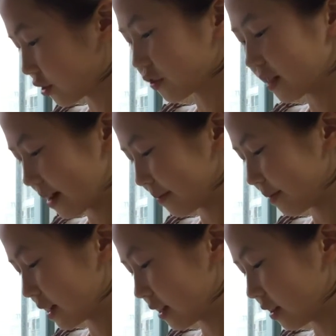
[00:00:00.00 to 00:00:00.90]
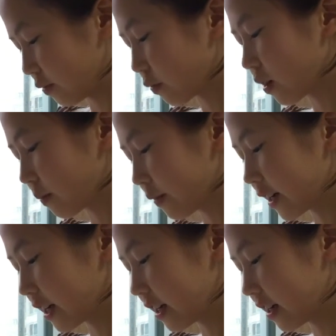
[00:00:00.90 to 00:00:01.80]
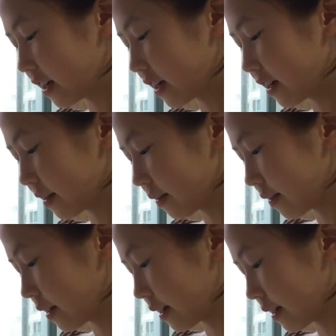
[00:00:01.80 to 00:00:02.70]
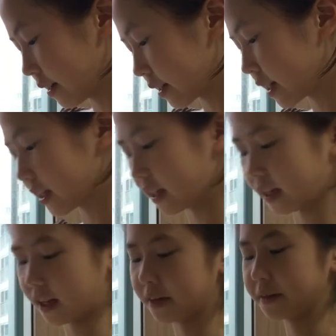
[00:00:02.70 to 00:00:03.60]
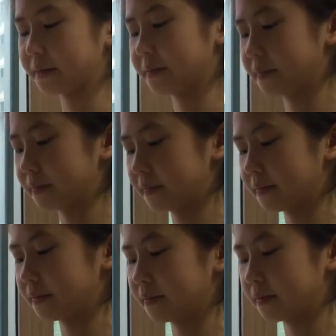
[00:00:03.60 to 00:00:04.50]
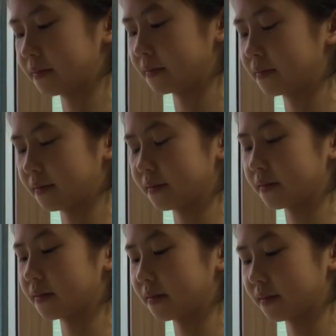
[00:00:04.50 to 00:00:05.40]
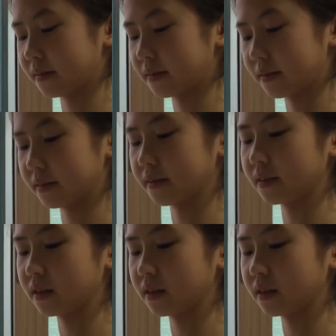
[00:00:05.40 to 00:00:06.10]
Giraffe and rubber and Kiki. Okay, where did Minju's parents go?